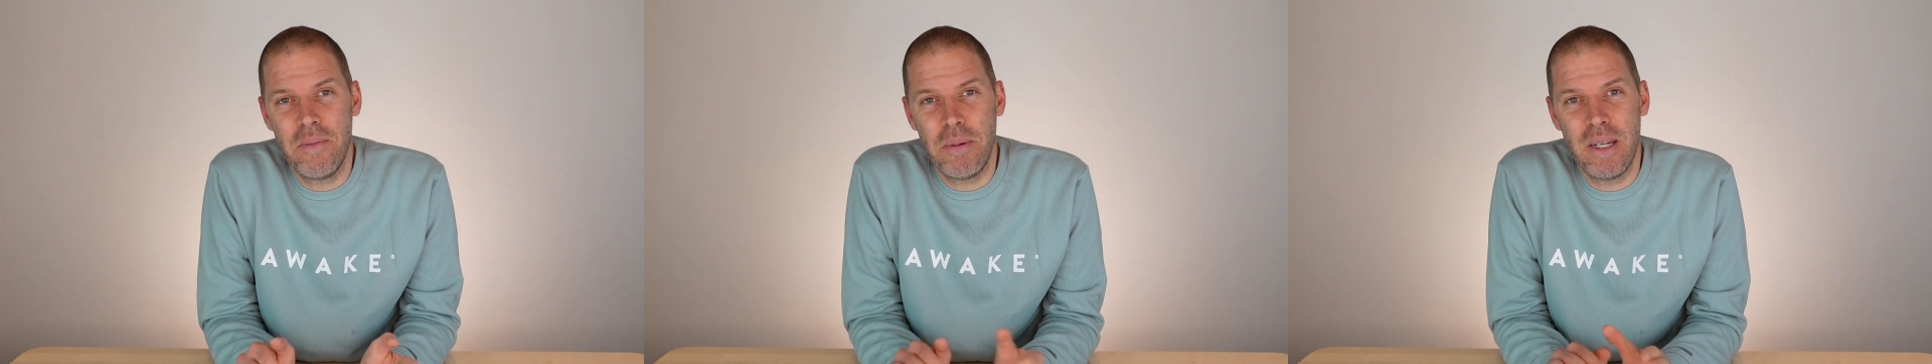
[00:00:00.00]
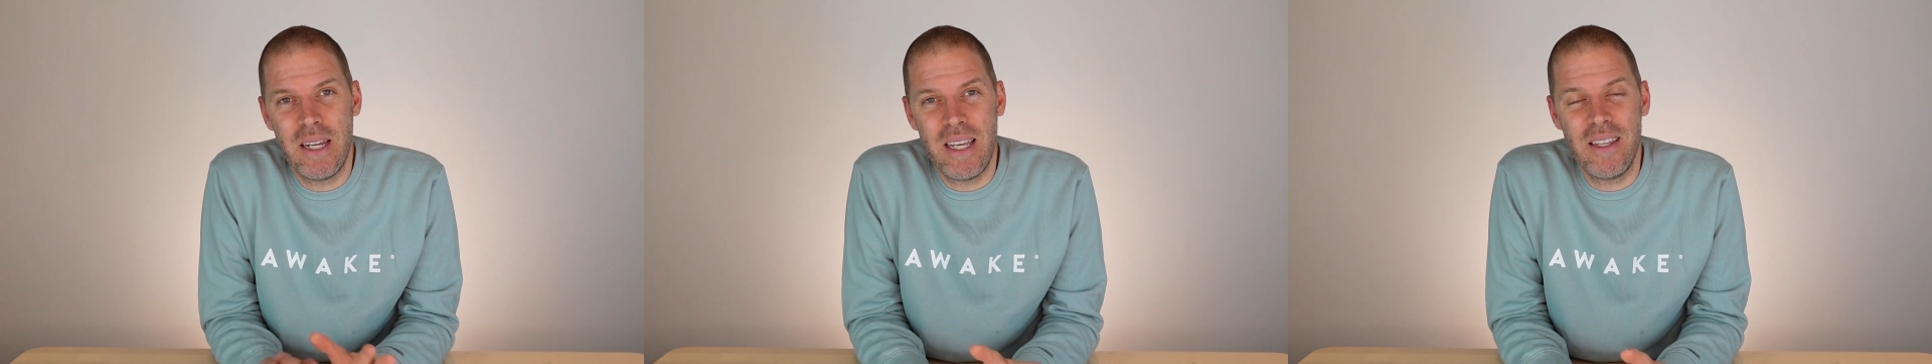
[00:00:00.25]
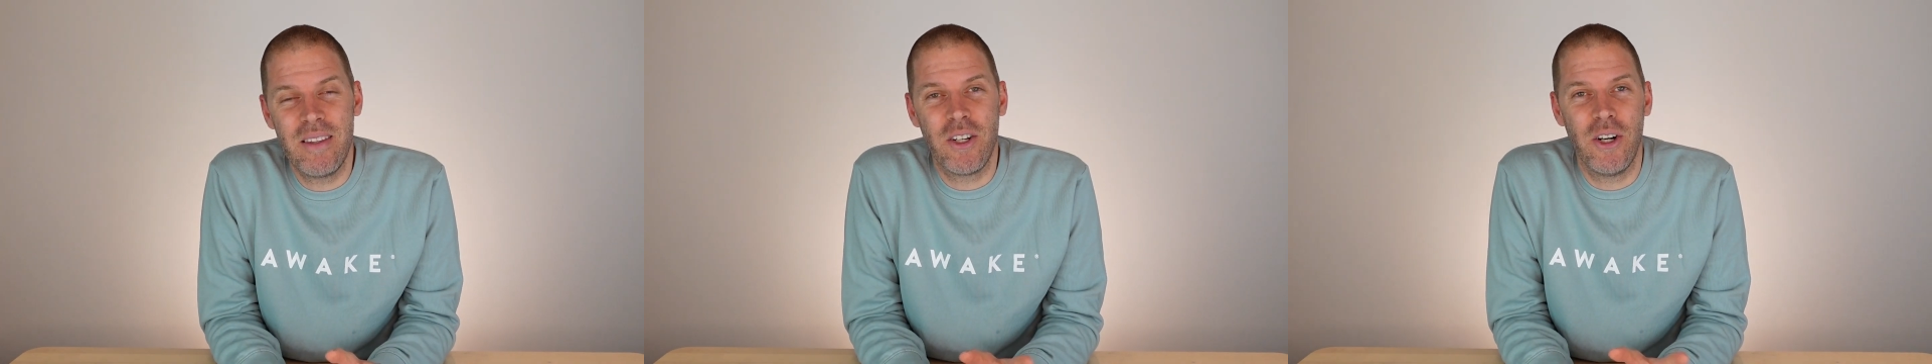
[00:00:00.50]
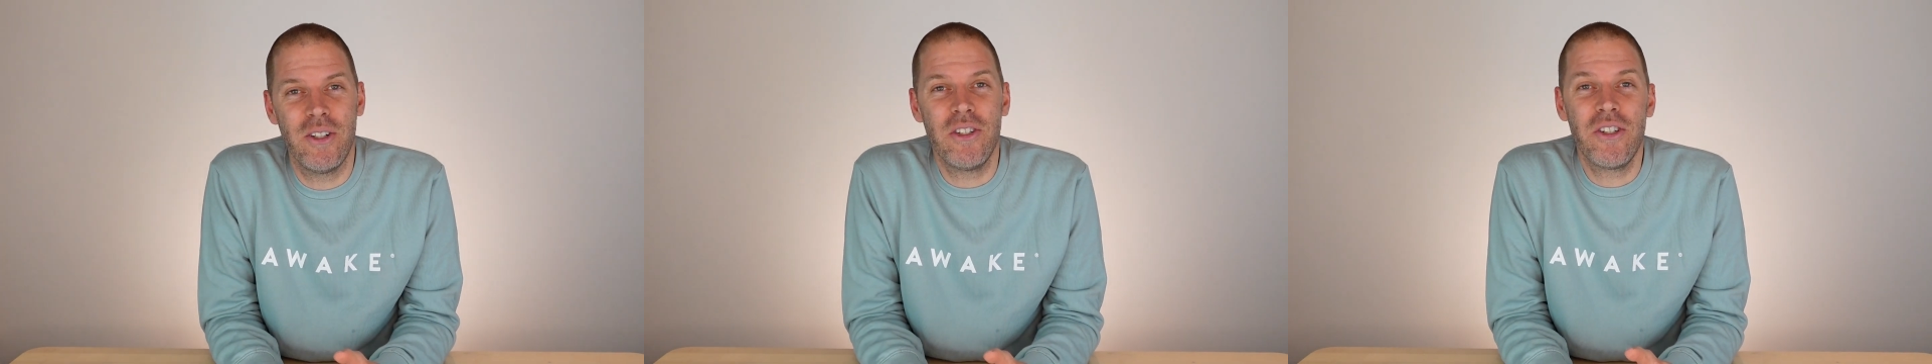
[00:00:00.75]
beneath
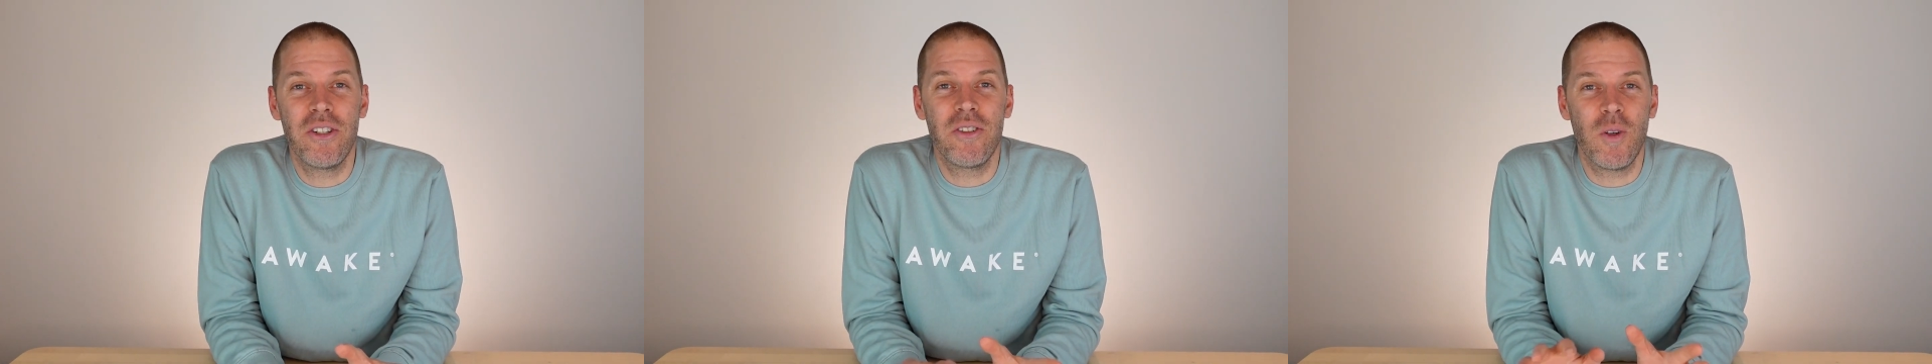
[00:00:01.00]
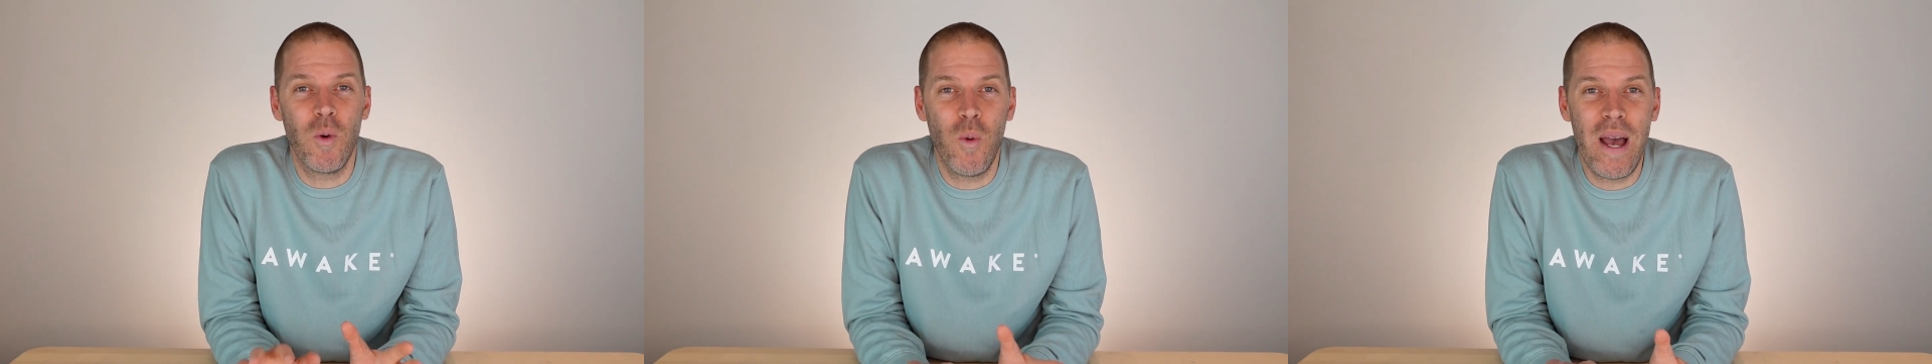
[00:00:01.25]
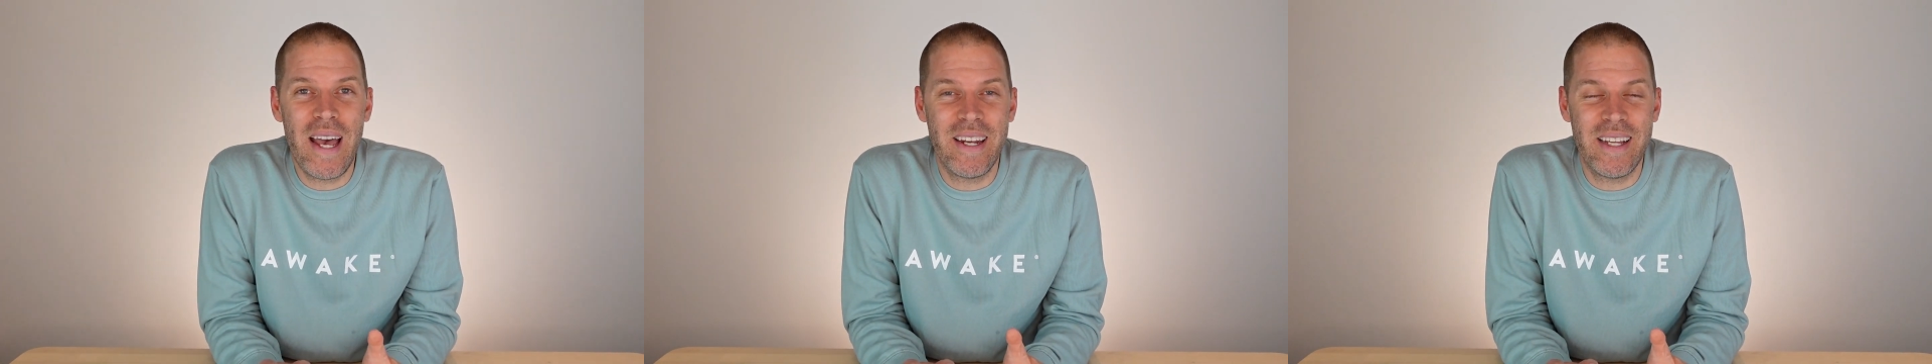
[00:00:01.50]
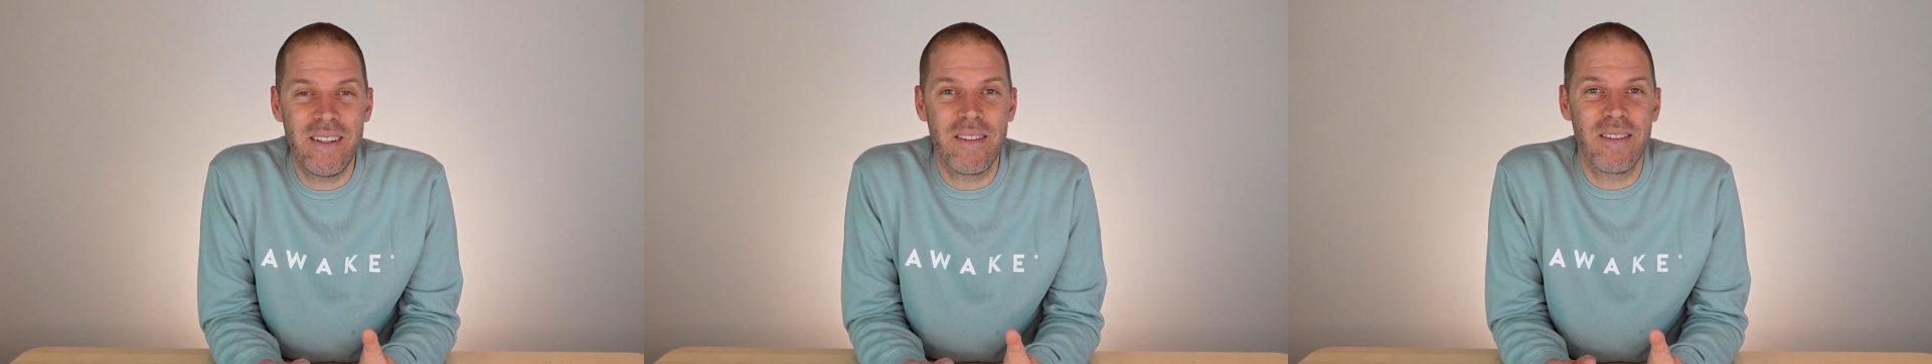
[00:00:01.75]
conscious
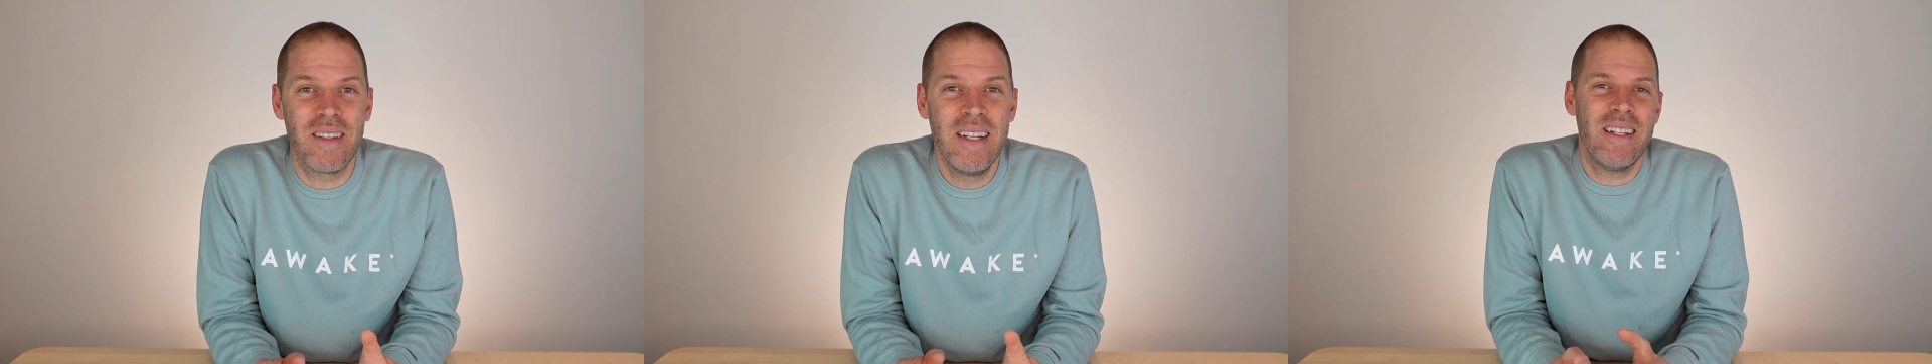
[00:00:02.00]
awareness.